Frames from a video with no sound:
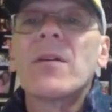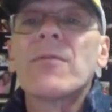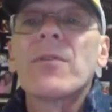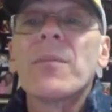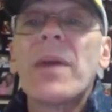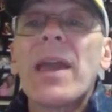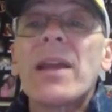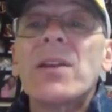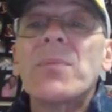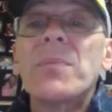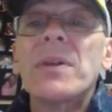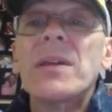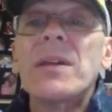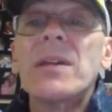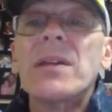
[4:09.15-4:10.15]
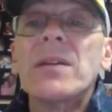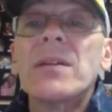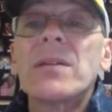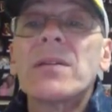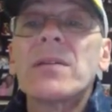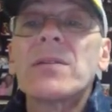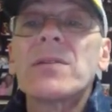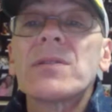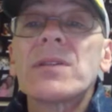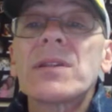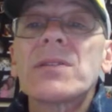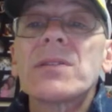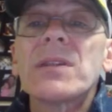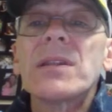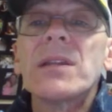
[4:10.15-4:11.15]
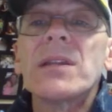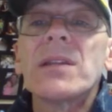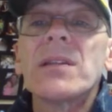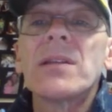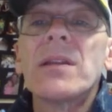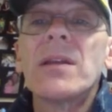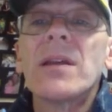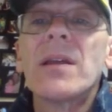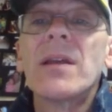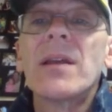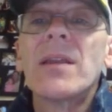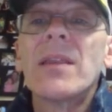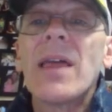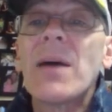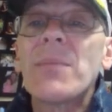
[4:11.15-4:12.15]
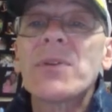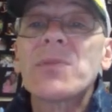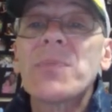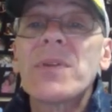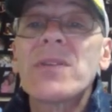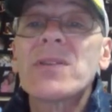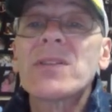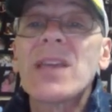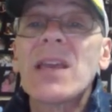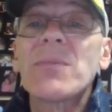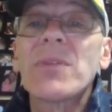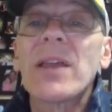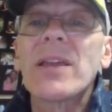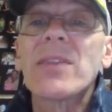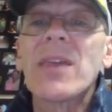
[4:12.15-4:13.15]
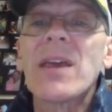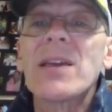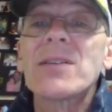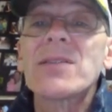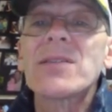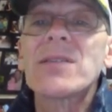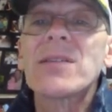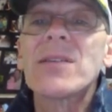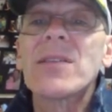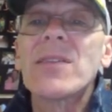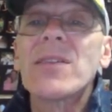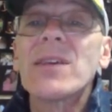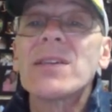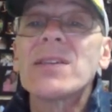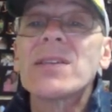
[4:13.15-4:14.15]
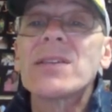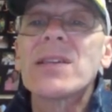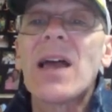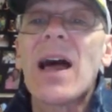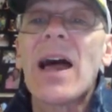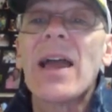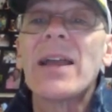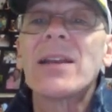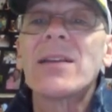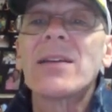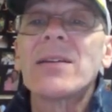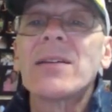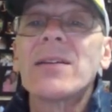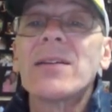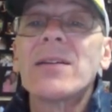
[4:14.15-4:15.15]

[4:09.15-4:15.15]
from A to B, 16, that must be the same length as this side